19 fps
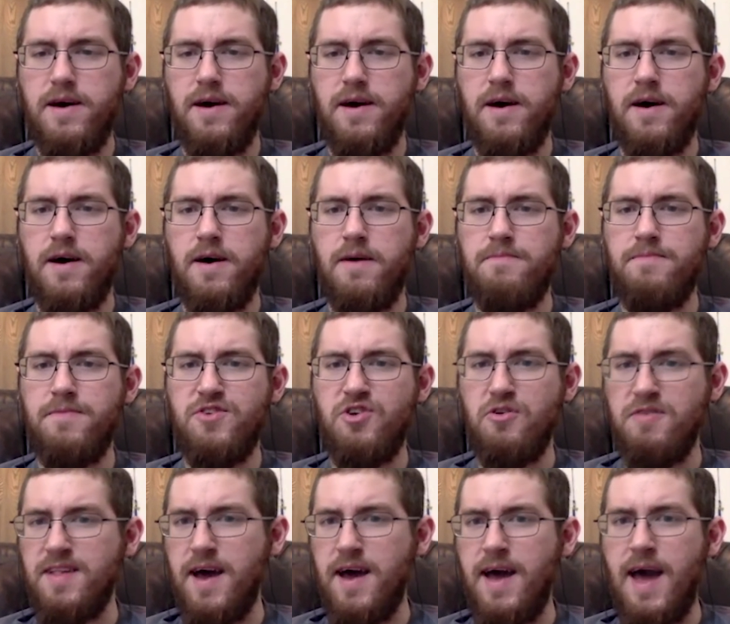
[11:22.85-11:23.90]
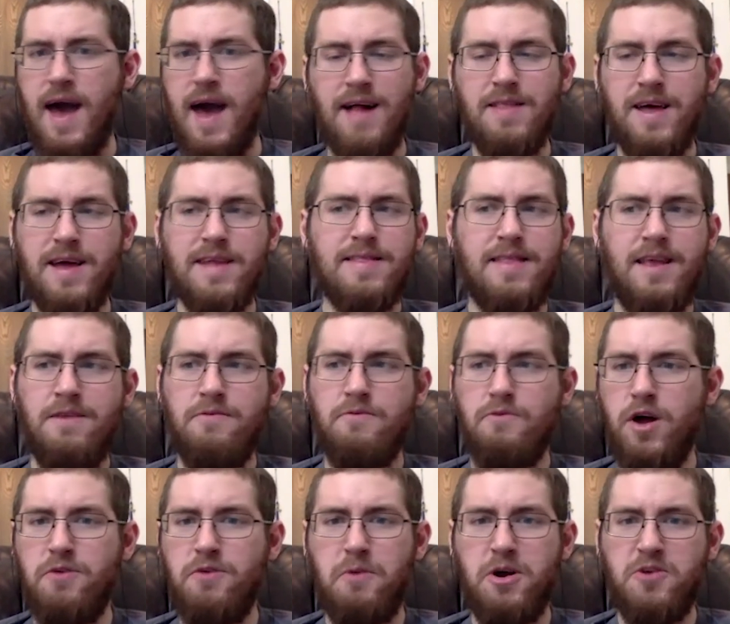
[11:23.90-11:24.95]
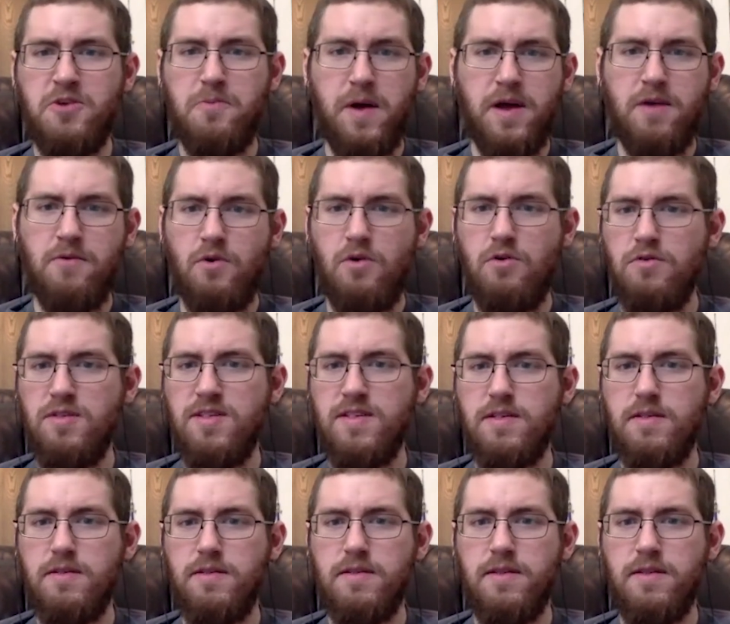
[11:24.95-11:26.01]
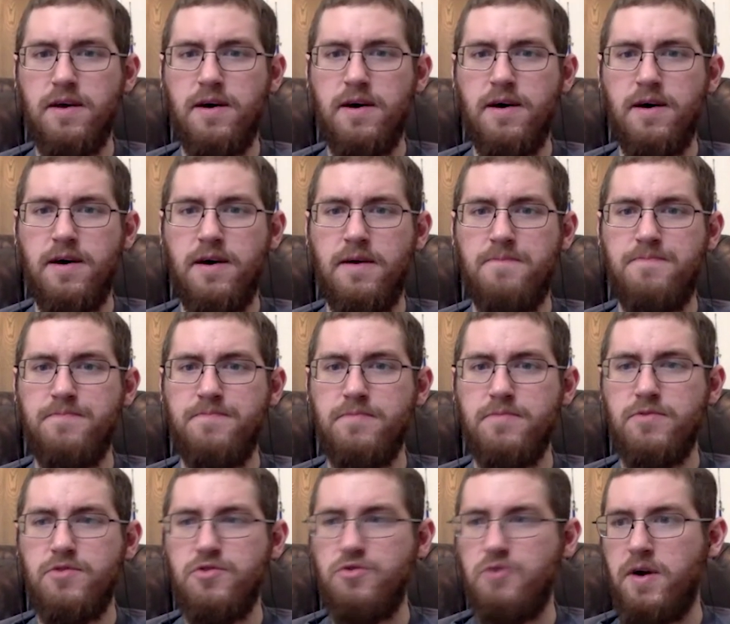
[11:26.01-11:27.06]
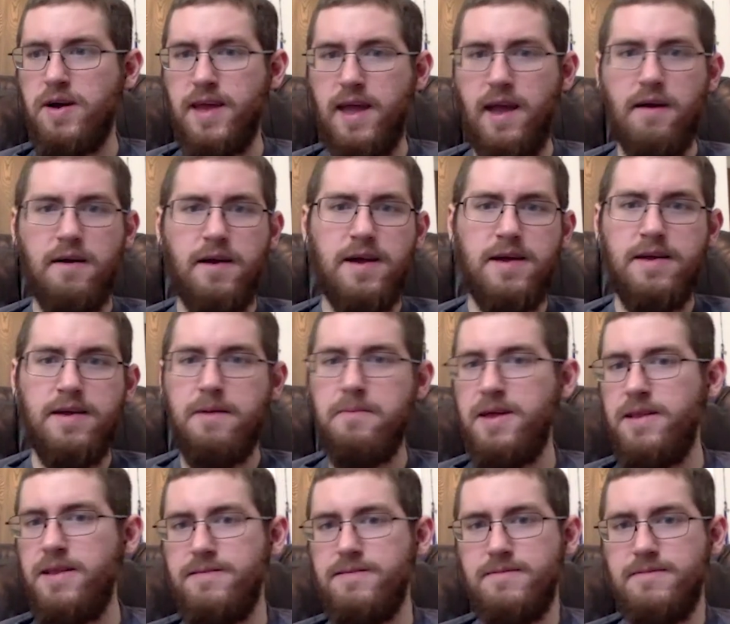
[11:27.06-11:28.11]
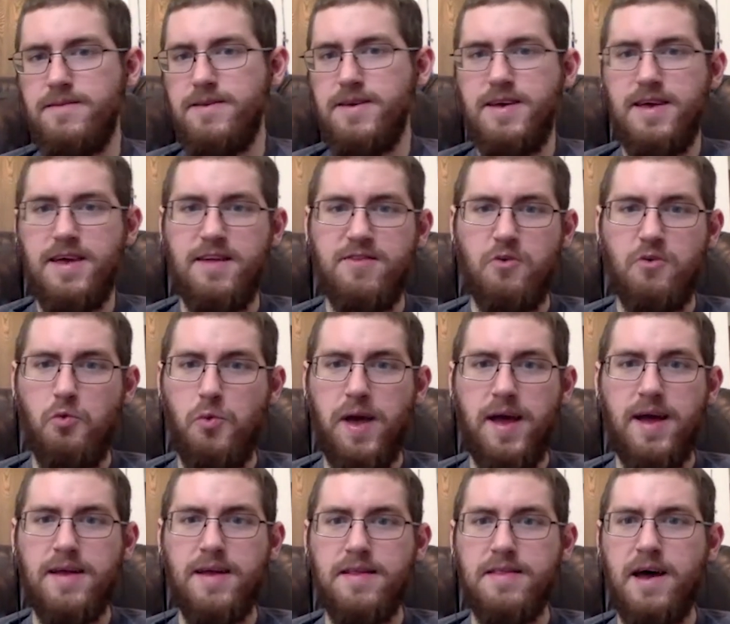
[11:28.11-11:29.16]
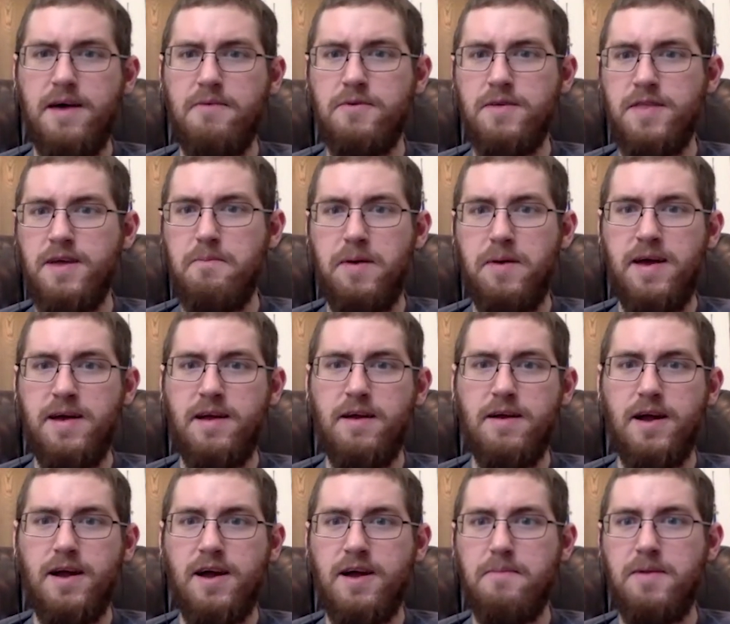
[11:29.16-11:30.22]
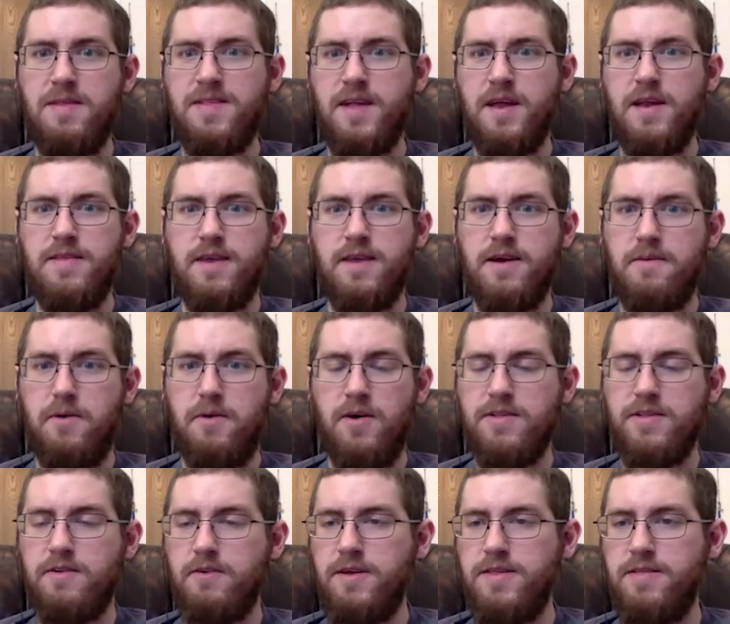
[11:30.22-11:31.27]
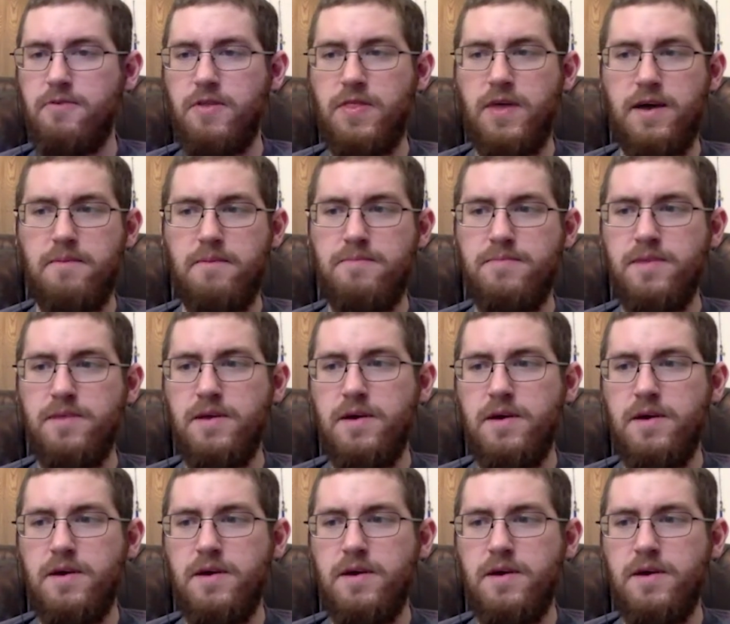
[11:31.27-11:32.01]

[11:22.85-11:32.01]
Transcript: Um, mm-hmm. Josiah Allick didn't run much pick and rolls. Um, Juwan Gary, I mean, he's a wing, not really a big. You're not going to be sending a ton of ball screens with him.